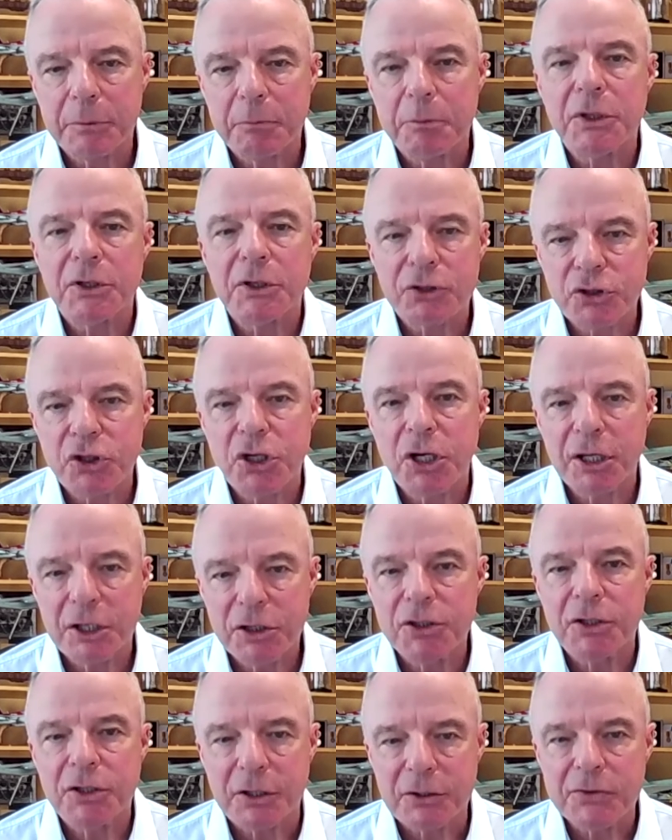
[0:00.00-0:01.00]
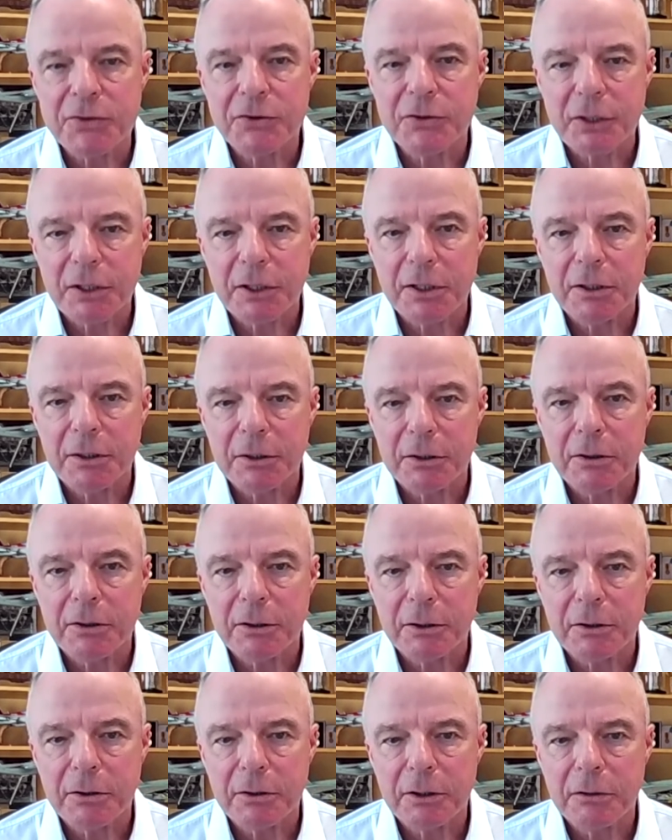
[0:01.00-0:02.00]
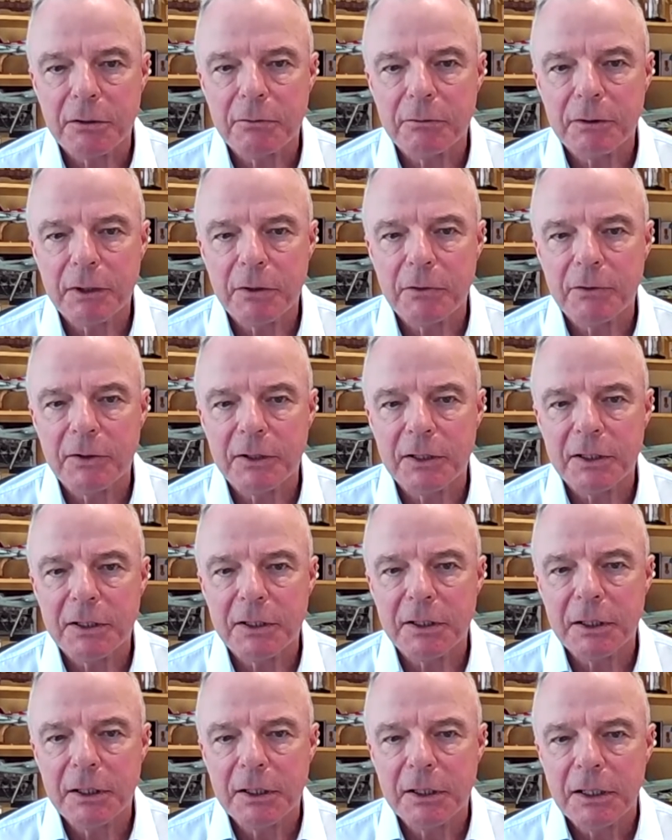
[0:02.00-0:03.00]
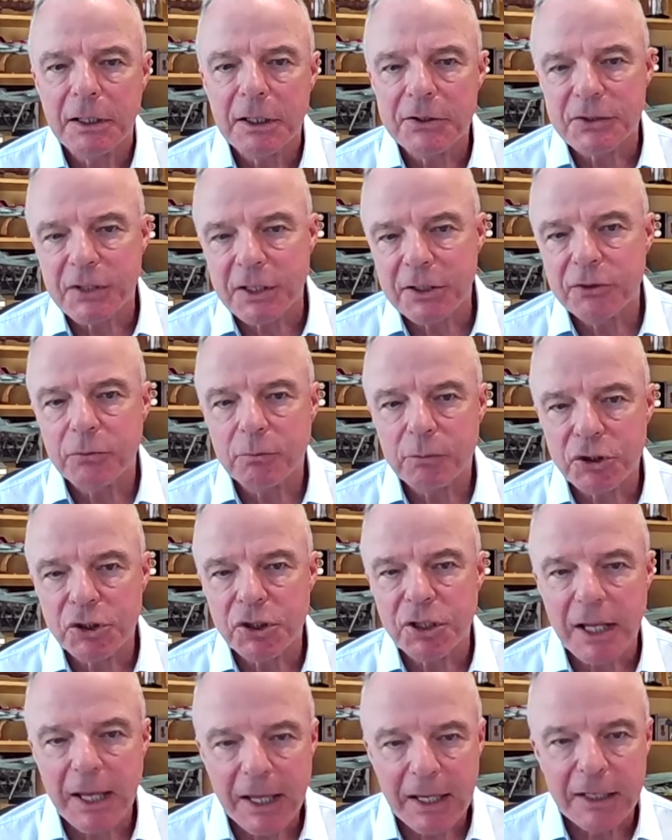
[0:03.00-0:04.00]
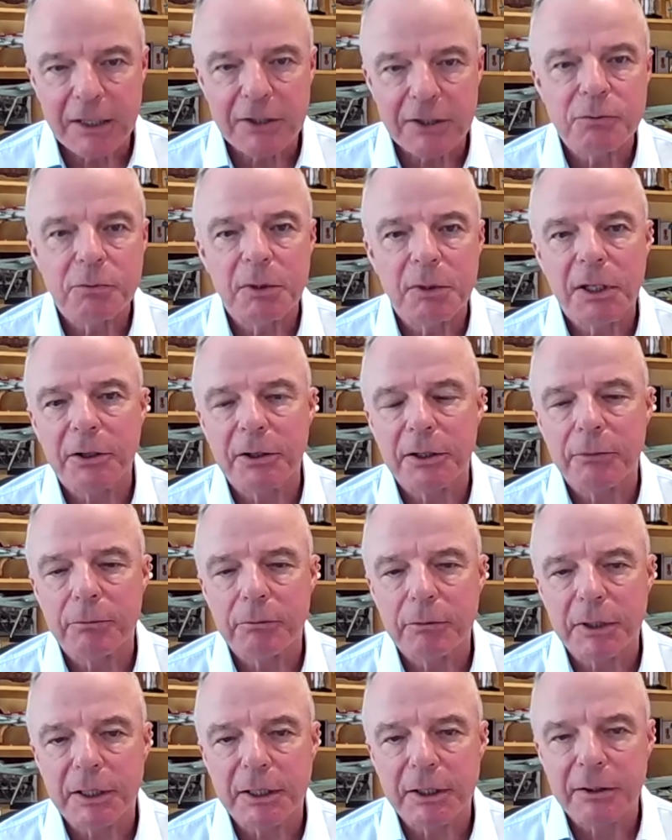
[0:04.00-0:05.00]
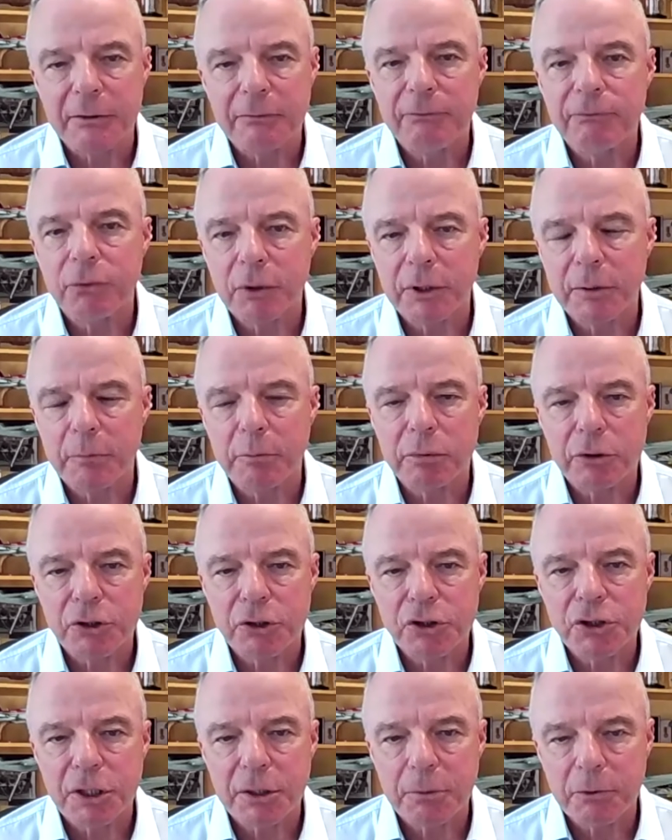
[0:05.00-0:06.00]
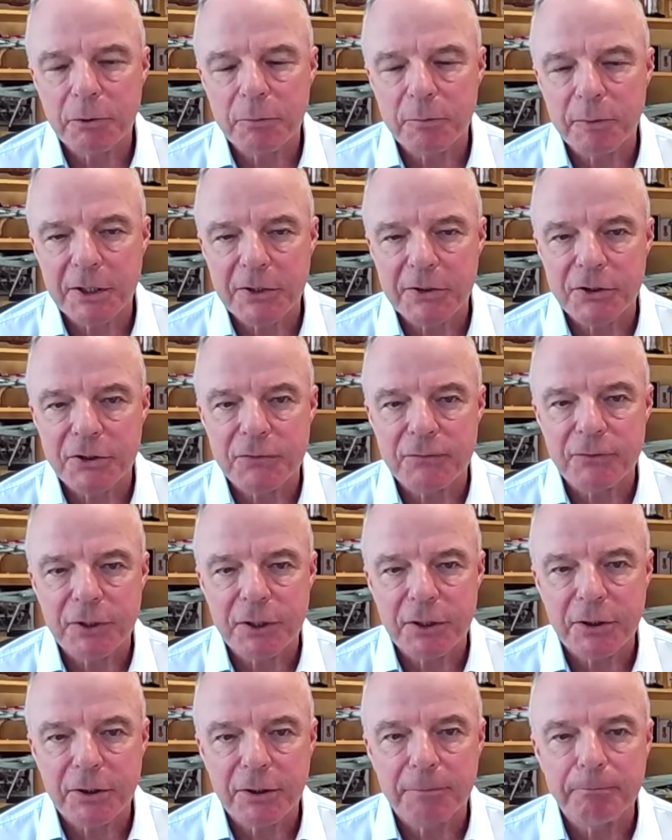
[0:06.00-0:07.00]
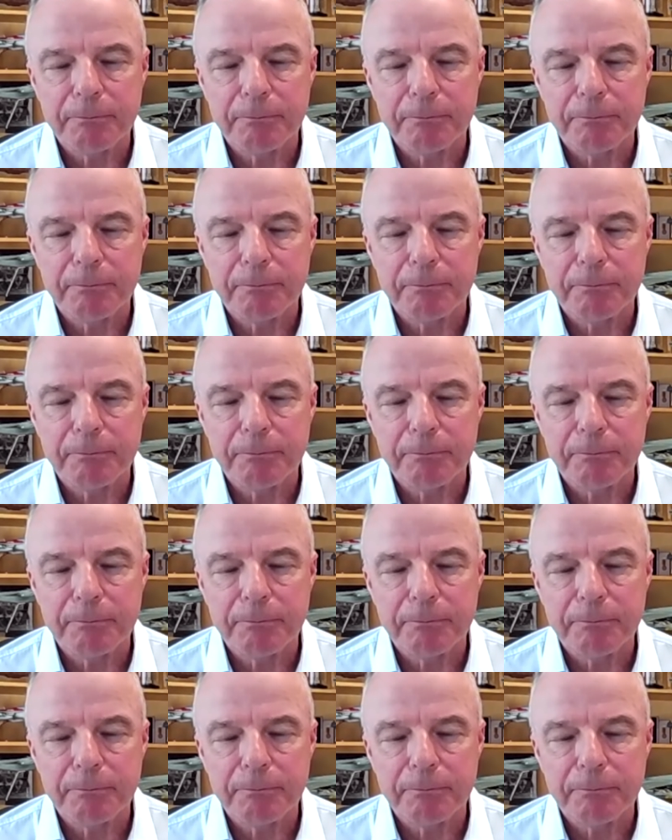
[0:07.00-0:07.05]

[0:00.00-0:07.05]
it's changed us, and the extent to which it has, we'll only really fully appreciate with the passage of time.